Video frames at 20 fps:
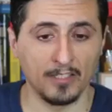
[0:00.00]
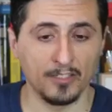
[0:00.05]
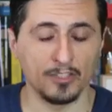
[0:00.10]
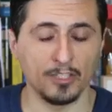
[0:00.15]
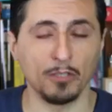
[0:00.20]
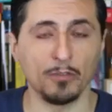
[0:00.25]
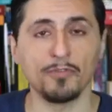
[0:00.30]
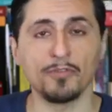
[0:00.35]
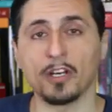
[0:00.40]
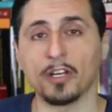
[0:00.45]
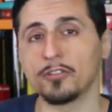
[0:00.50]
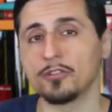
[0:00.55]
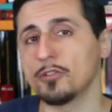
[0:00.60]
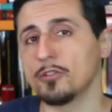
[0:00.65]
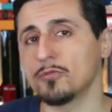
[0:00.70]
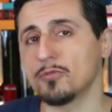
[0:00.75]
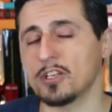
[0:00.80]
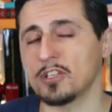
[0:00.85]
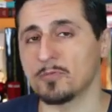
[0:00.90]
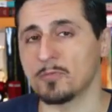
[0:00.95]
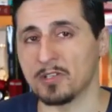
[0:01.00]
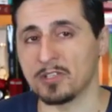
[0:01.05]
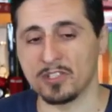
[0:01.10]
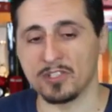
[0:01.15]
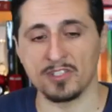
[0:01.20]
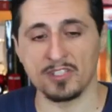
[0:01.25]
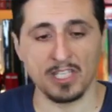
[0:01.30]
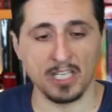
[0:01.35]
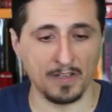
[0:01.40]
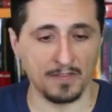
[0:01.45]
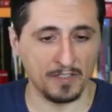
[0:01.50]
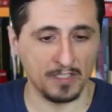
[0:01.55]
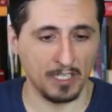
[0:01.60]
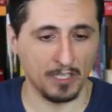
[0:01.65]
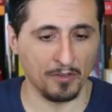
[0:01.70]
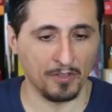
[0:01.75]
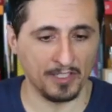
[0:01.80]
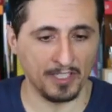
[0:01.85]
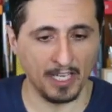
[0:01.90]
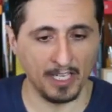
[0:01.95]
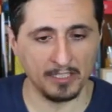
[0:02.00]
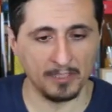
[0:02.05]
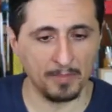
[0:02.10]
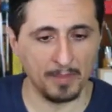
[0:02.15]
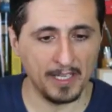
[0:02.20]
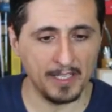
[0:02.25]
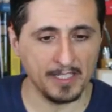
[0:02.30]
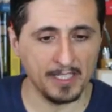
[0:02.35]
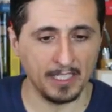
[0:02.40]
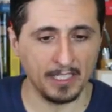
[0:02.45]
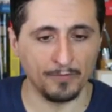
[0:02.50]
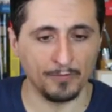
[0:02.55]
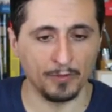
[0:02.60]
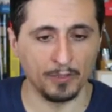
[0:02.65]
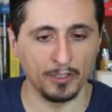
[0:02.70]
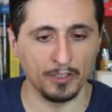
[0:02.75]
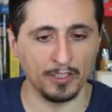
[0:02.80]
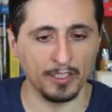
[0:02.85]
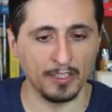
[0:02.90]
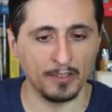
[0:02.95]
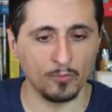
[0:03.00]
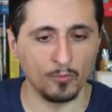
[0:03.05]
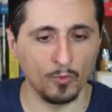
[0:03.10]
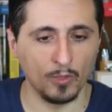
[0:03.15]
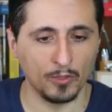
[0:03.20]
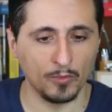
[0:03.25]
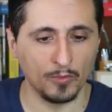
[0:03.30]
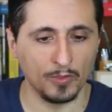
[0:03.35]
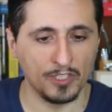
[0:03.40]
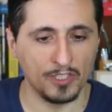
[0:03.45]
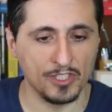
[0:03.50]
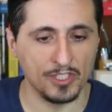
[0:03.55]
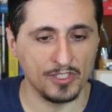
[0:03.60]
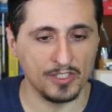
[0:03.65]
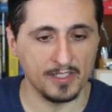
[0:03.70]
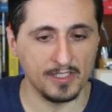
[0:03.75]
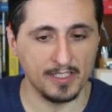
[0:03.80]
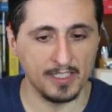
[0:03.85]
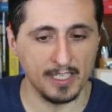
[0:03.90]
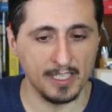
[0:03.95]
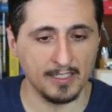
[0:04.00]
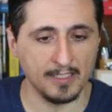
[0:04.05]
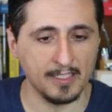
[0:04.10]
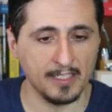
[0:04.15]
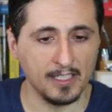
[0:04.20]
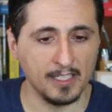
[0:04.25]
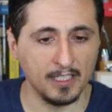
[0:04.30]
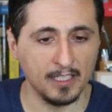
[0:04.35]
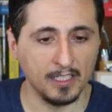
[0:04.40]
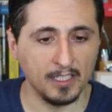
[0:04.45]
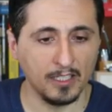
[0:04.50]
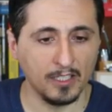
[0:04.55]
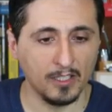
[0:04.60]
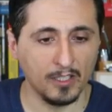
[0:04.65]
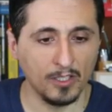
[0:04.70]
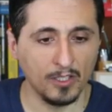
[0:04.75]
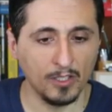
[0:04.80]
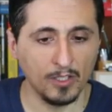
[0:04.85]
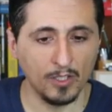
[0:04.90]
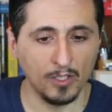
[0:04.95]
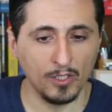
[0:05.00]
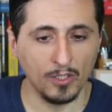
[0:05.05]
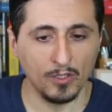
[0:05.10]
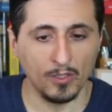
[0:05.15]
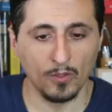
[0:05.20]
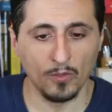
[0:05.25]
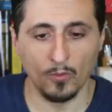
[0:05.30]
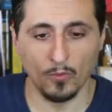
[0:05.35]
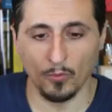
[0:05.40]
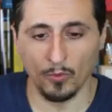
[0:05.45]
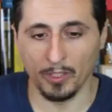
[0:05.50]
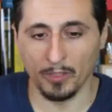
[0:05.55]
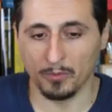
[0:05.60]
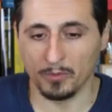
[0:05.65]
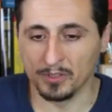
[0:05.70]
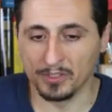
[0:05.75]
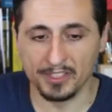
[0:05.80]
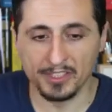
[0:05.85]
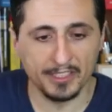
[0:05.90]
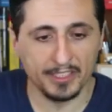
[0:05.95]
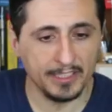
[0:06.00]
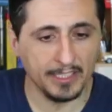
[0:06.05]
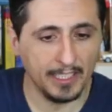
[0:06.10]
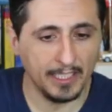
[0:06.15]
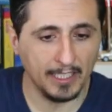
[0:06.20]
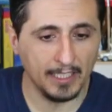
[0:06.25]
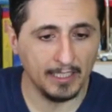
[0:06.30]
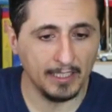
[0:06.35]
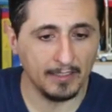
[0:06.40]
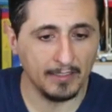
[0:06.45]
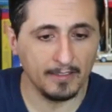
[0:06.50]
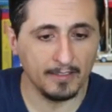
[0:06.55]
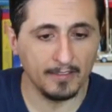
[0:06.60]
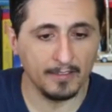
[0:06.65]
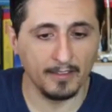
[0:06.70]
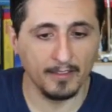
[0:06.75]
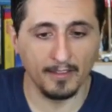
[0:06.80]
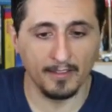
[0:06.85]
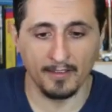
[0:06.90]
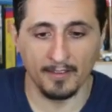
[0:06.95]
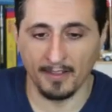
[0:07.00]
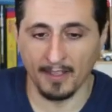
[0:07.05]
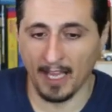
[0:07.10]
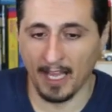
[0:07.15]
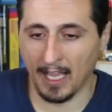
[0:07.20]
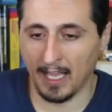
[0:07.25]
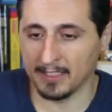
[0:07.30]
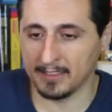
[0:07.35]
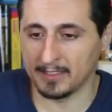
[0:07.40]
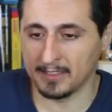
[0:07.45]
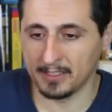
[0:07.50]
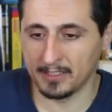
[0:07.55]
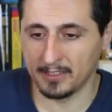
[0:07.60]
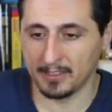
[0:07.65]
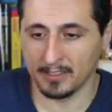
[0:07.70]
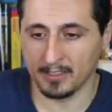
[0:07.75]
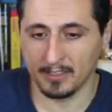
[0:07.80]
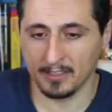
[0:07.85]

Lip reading: So now we've got two transmissions saved in our database, and if we look at what we just did, we will see that